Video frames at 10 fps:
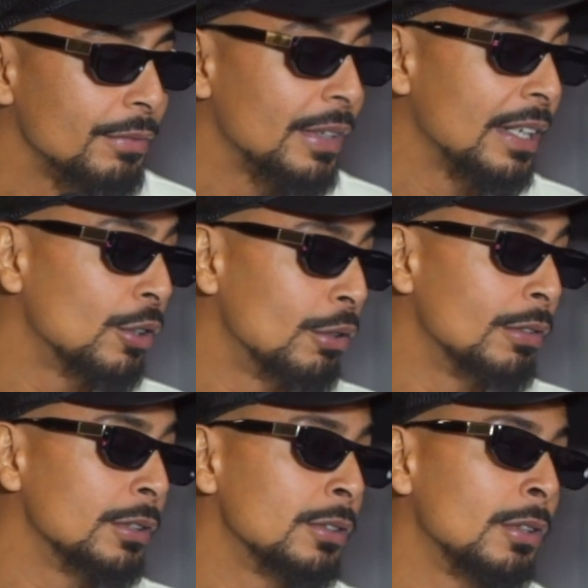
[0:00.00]
in
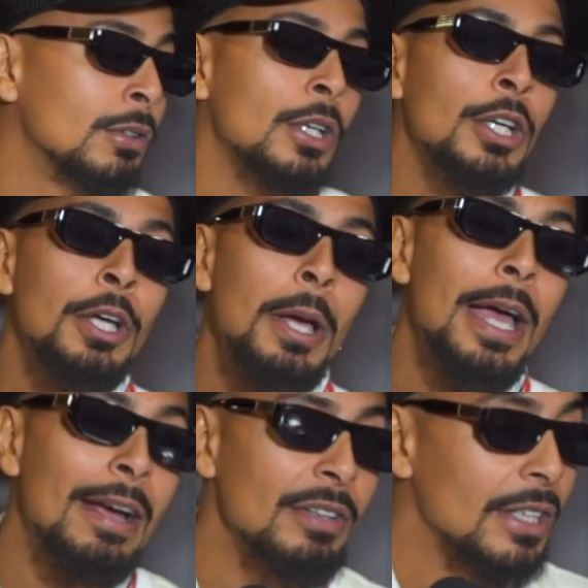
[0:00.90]
Vancouver, so
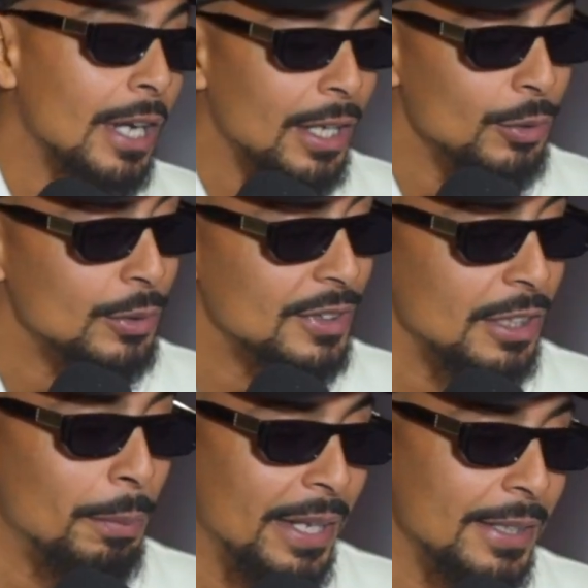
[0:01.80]
everything I do is
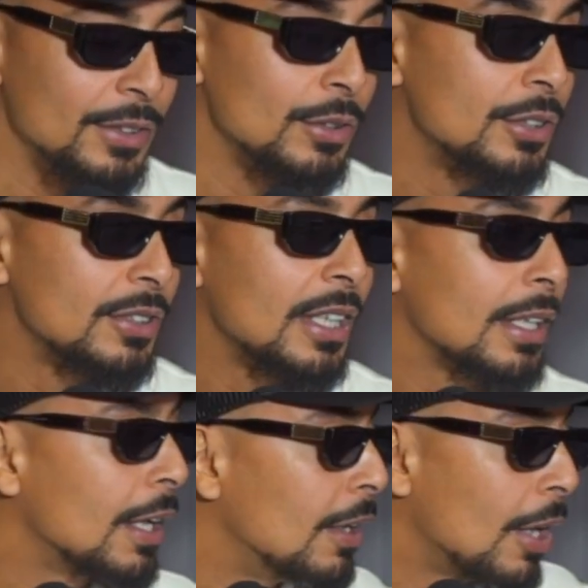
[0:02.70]
independent, so it's just like
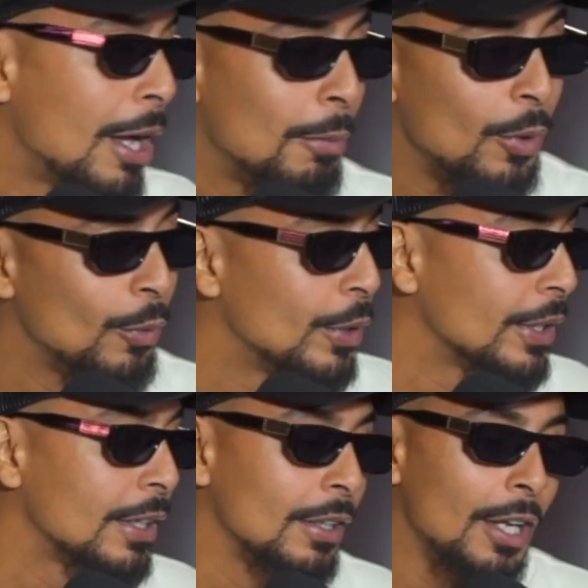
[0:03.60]
a lot more
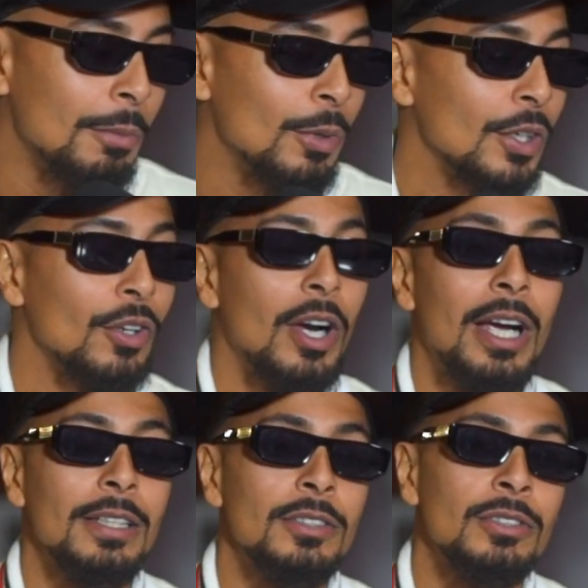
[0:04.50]
work and a lot more
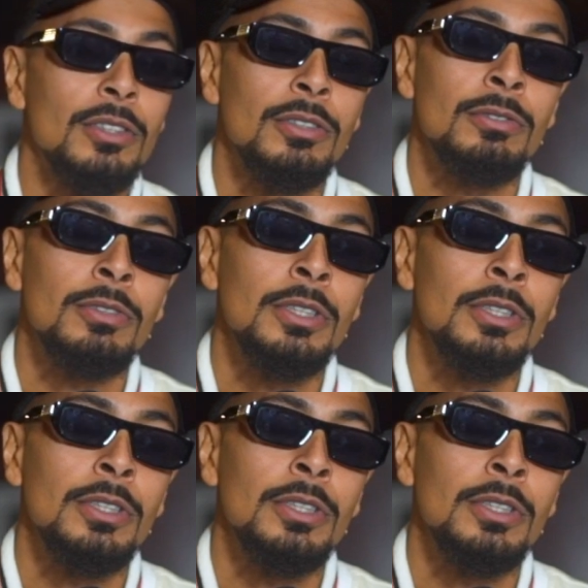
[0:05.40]
grind. So